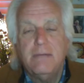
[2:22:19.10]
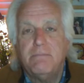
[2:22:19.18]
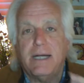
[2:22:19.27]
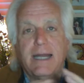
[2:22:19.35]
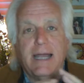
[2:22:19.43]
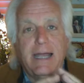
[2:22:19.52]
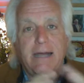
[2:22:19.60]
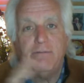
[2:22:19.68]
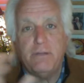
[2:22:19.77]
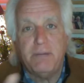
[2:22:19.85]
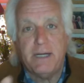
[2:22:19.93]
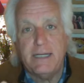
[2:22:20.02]
but
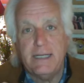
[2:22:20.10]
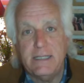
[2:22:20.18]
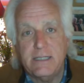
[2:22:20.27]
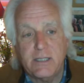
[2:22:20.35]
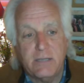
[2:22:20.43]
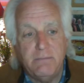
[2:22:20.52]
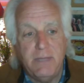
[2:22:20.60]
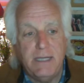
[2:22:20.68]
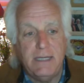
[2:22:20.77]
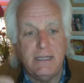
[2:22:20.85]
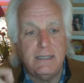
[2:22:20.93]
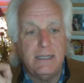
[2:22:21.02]
everybody is
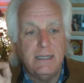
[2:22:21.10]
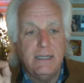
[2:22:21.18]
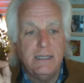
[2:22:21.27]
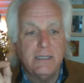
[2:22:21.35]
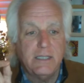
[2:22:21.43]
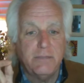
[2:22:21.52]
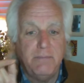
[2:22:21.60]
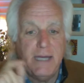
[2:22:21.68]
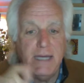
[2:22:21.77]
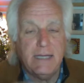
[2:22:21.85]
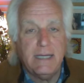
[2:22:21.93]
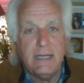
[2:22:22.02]
committed to
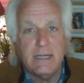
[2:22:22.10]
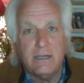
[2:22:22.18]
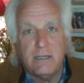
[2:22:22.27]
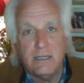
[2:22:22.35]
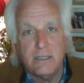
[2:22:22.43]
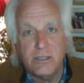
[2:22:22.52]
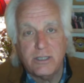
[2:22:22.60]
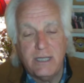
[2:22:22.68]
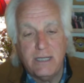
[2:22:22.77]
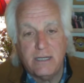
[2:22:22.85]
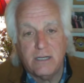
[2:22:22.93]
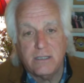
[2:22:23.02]
making
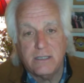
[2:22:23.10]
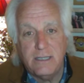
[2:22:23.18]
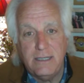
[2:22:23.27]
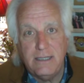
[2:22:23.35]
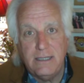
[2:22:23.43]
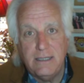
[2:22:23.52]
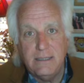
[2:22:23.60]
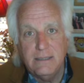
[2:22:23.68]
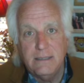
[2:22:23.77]
RCRT